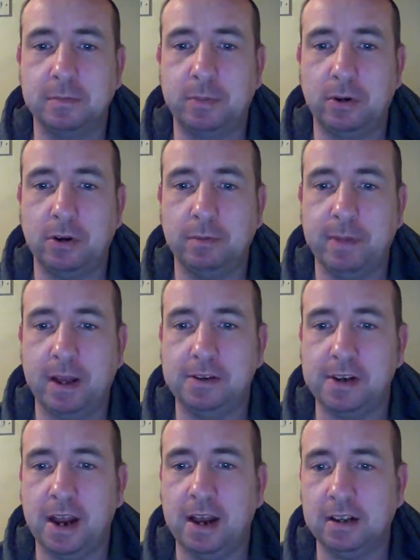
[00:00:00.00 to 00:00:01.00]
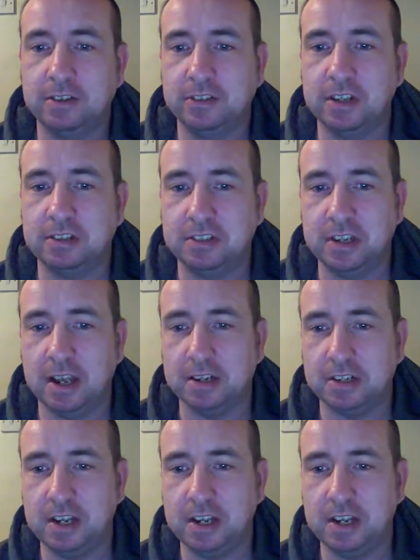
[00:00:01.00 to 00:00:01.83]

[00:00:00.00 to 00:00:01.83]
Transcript: broadband access yet.